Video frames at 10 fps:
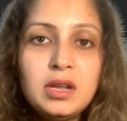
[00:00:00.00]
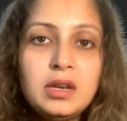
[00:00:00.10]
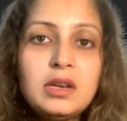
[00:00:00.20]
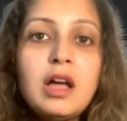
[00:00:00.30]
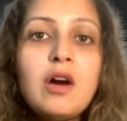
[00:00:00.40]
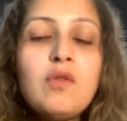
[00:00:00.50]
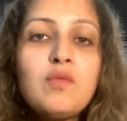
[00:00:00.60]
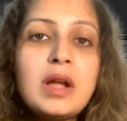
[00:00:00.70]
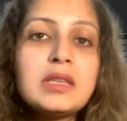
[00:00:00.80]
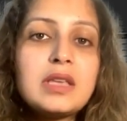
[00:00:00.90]
Now,
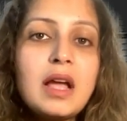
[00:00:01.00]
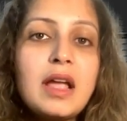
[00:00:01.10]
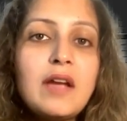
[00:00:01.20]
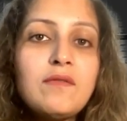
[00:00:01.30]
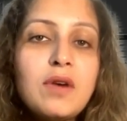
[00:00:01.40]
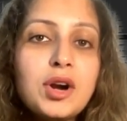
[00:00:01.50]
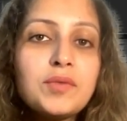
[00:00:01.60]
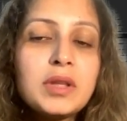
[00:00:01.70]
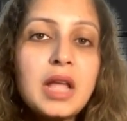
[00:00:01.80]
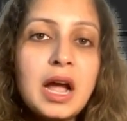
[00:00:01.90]
once I have worked
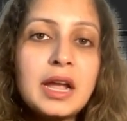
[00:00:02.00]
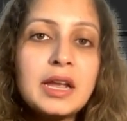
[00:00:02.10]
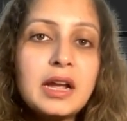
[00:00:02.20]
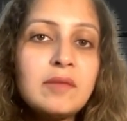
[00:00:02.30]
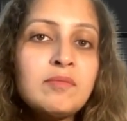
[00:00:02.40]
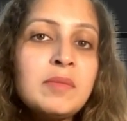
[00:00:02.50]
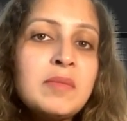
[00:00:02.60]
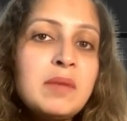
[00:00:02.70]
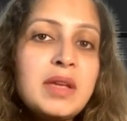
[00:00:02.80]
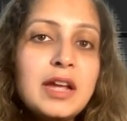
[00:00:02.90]
with I,
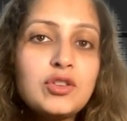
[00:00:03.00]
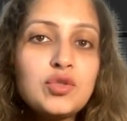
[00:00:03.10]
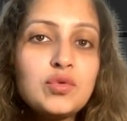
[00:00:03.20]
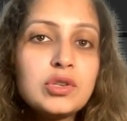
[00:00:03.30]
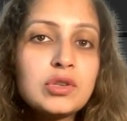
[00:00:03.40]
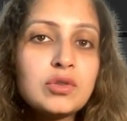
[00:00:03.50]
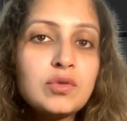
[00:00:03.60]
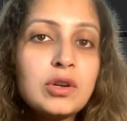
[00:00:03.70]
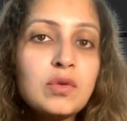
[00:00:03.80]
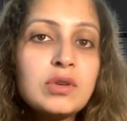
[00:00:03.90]
maybe I chose to
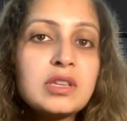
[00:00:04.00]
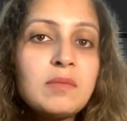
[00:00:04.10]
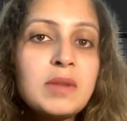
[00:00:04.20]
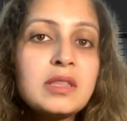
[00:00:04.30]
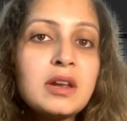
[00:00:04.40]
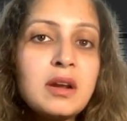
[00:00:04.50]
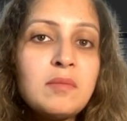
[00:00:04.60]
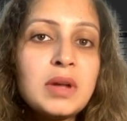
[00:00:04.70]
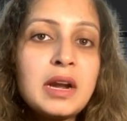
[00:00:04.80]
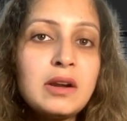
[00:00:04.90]
include some other
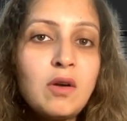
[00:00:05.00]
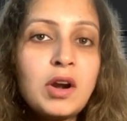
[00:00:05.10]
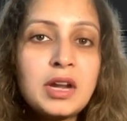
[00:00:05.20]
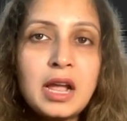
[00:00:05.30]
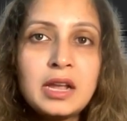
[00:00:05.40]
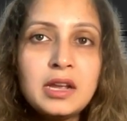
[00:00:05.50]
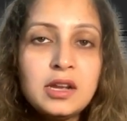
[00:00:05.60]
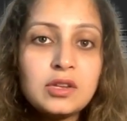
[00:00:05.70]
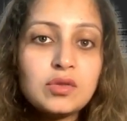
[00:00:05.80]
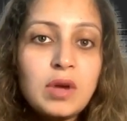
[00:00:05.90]
number and not I.
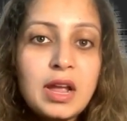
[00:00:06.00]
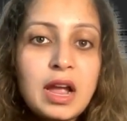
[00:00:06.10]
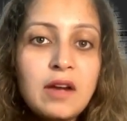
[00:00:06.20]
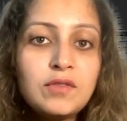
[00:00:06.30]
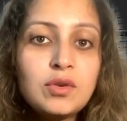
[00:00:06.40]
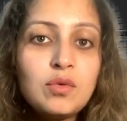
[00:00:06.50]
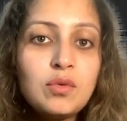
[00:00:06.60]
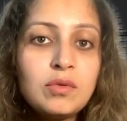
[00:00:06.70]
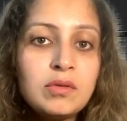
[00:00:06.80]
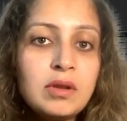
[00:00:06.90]
So I have
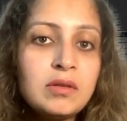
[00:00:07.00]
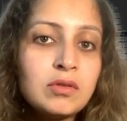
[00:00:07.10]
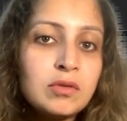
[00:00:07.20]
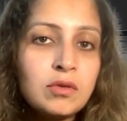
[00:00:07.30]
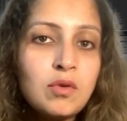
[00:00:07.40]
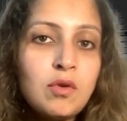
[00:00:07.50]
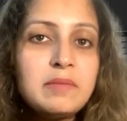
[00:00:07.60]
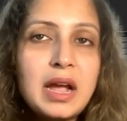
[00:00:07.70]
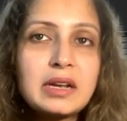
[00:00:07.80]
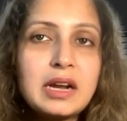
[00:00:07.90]
to go
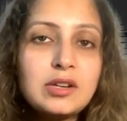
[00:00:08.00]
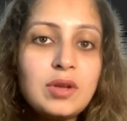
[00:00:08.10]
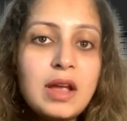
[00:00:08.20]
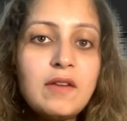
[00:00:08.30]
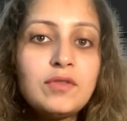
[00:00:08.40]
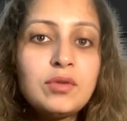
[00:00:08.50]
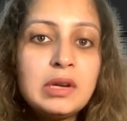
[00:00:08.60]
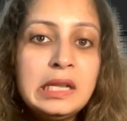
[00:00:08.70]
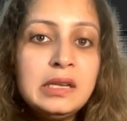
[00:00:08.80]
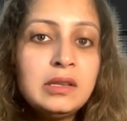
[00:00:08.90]
back, right? So I have to
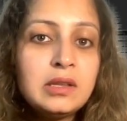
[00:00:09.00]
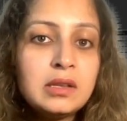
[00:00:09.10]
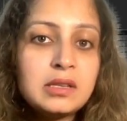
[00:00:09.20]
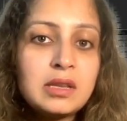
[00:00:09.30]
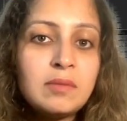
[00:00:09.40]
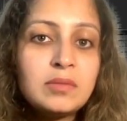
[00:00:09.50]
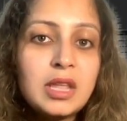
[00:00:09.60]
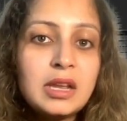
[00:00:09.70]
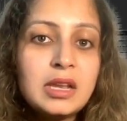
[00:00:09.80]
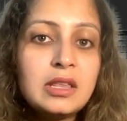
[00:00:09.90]
clean
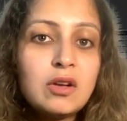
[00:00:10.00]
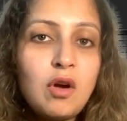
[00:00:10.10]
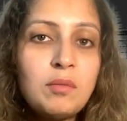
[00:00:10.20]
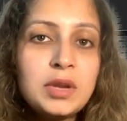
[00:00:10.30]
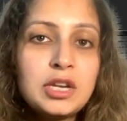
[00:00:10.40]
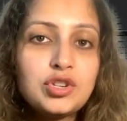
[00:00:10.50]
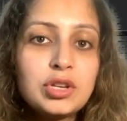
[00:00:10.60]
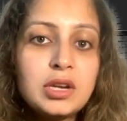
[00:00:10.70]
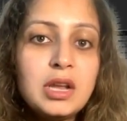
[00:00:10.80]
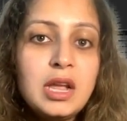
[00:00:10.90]
something in the
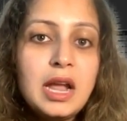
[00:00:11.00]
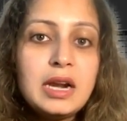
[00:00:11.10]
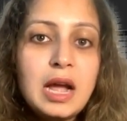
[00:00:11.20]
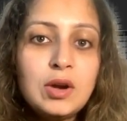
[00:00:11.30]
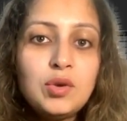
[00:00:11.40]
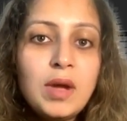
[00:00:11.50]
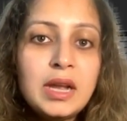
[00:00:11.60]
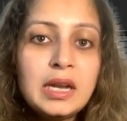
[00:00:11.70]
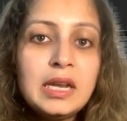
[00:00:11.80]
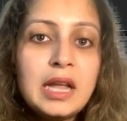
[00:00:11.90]
combination. And how do I
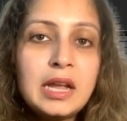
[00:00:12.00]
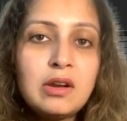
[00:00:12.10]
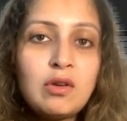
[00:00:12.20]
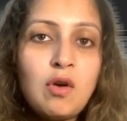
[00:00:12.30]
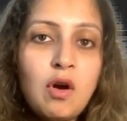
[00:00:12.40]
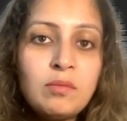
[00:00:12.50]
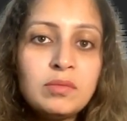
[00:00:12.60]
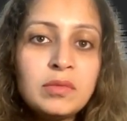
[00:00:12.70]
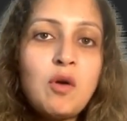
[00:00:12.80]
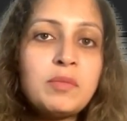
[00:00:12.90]
clean? I
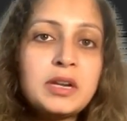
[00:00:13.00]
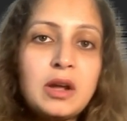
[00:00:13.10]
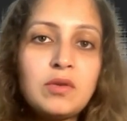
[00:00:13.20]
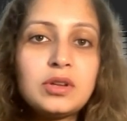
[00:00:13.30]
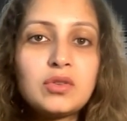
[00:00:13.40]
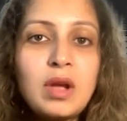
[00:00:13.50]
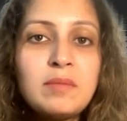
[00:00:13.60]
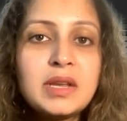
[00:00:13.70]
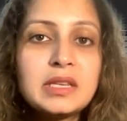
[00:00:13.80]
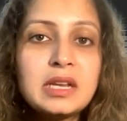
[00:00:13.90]
pop it out. So I
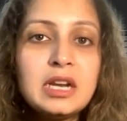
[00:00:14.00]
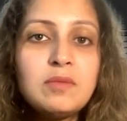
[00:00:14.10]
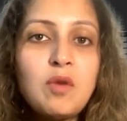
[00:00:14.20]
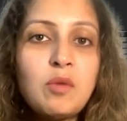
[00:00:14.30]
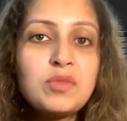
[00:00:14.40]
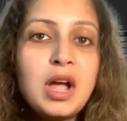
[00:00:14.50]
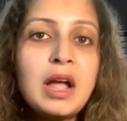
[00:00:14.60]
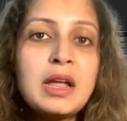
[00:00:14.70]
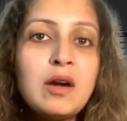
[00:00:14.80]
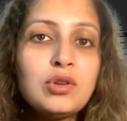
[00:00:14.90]
basically pop the
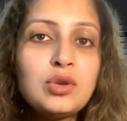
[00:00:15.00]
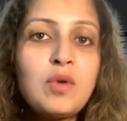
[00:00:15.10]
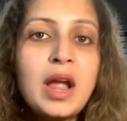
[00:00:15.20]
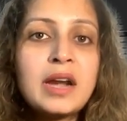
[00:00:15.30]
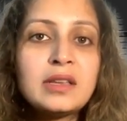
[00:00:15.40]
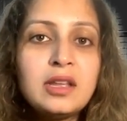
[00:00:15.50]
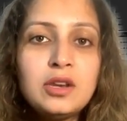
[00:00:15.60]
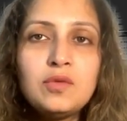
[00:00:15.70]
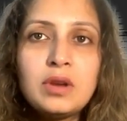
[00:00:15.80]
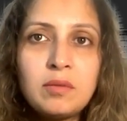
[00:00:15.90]
I out to add the
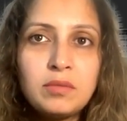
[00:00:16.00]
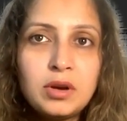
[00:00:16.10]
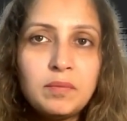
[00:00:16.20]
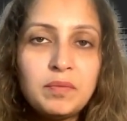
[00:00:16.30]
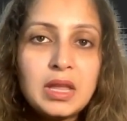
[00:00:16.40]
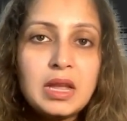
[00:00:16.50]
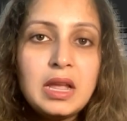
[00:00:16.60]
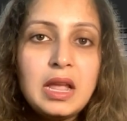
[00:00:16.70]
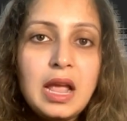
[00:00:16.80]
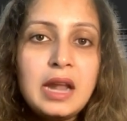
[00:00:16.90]
new number.
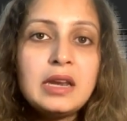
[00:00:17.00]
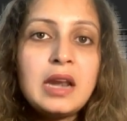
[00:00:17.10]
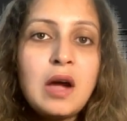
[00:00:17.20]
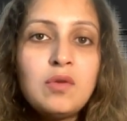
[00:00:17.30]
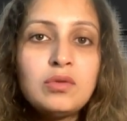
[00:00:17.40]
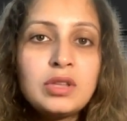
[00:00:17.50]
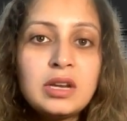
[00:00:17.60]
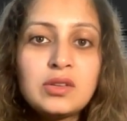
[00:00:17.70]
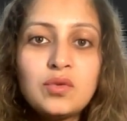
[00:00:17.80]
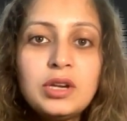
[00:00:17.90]
And now
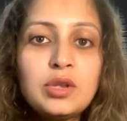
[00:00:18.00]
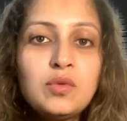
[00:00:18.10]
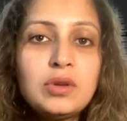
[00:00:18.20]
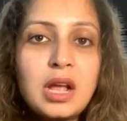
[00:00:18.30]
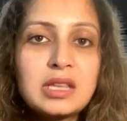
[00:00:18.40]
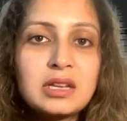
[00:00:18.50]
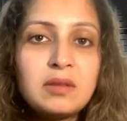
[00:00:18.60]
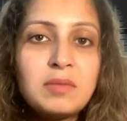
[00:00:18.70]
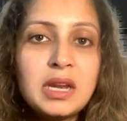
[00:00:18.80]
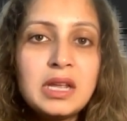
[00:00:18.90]
there's only 2 tasks
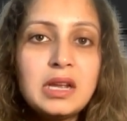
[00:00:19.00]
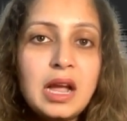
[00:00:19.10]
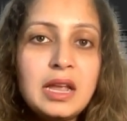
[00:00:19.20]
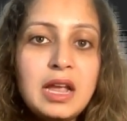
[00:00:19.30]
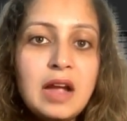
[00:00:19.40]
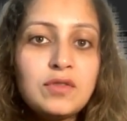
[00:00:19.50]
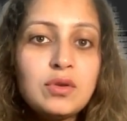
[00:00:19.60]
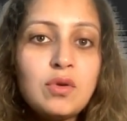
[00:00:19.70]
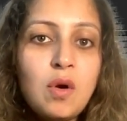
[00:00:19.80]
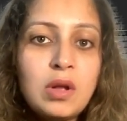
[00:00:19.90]
remaining. I have
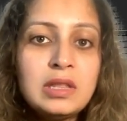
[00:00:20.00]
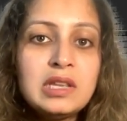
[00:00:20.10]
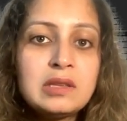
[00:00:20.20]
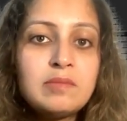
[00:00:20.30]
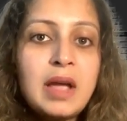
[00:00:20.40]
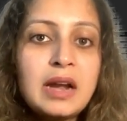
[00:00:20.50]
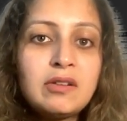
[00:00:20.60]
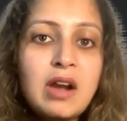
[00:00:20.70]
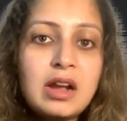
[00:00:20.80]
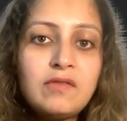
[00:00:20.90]
to call this
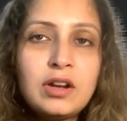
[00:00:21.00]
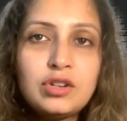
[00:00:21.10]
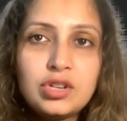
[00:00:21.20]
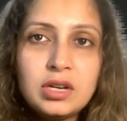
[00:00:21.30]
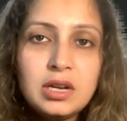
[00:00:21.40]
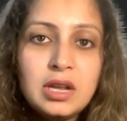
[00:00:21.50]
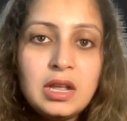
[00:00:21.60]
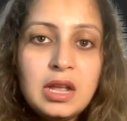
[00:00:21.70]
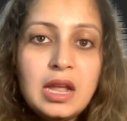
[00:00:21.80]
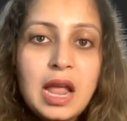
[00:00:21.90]
backtrack function.
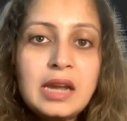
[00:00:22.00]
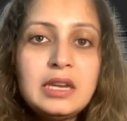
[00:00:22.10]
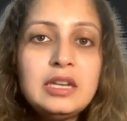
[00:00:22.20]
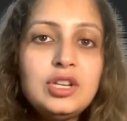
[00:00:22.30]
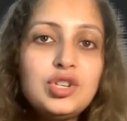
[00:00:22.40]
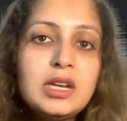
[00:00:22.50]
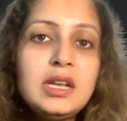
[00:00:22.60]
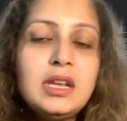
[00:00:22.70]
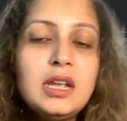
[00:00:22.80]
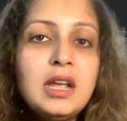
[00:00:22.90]
And
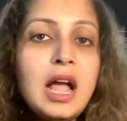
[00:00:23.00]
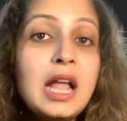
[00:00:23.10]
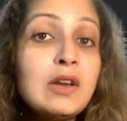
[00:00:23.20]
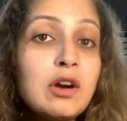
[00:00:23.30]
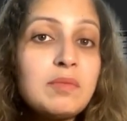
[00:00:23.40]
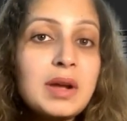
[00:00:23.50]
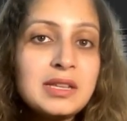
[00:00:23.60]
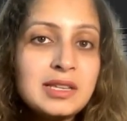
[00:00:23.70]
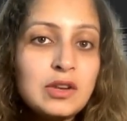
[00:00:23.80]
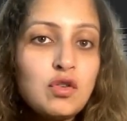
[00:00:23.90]
initially, I'll not
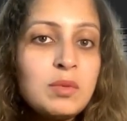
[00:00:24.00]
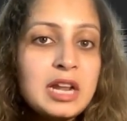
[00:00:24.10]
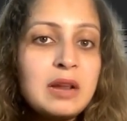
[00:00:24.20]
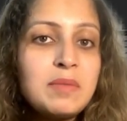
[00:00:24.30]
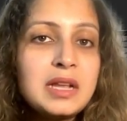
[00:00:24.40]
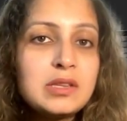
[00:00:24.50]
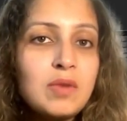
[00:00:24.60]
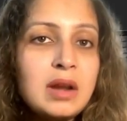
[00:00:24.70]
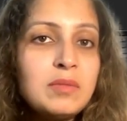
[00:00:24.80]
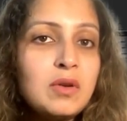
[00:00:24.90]
pass 0, but I'll pass
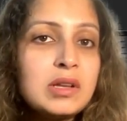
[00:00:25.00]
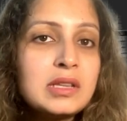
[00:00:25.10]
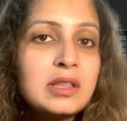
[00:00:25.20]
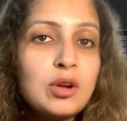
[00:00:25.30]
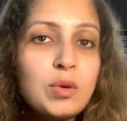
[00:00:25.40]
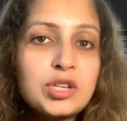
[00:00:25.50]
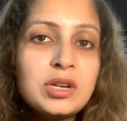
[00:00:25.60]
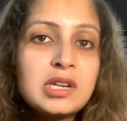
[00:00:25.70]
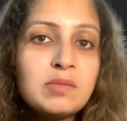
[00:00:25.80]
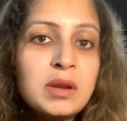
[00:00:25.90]
1, because in the
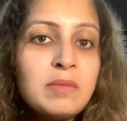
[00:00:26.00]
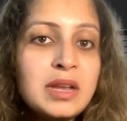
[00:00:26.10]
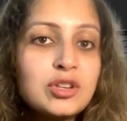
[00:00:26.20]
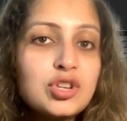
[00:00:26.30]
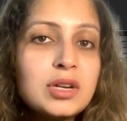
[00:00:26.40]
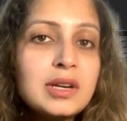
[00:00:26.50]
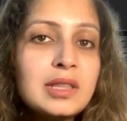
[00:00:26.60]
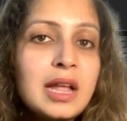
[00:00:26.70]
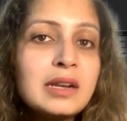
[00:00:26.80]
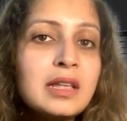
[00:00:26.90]
question it's been mentioned
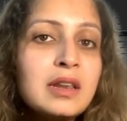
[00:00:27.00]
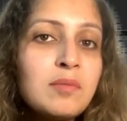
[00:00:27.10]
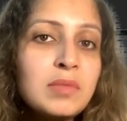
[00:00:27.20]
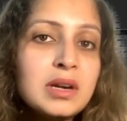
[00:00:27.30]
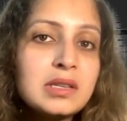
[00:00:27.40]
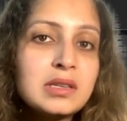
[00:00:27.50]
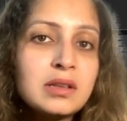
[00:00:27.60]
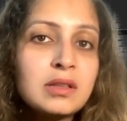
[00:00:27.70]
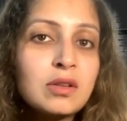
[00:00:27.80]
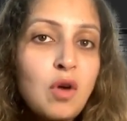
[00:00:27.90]
that the numbers,
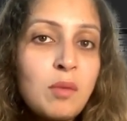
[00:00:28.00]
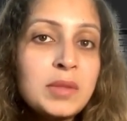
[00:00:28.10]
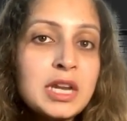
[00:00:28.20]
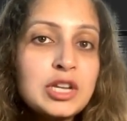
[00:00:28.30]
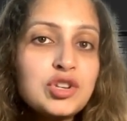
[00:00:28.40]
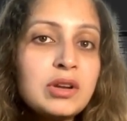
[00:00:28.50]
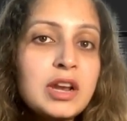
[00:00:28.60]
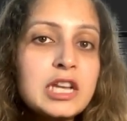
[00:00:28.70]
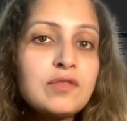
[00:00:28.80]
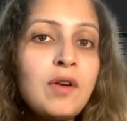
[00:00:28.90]
the combination
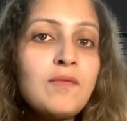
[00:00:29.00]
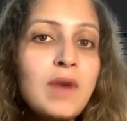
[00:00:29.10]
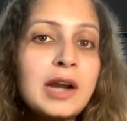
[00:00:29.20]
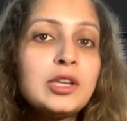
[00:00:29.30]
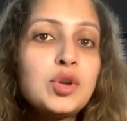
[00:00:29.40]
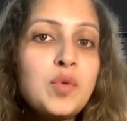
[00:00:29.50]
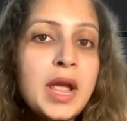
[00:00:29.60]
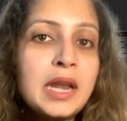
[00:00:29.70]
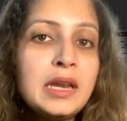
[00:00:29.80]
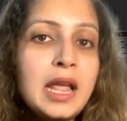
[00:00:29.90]
range from 1 to n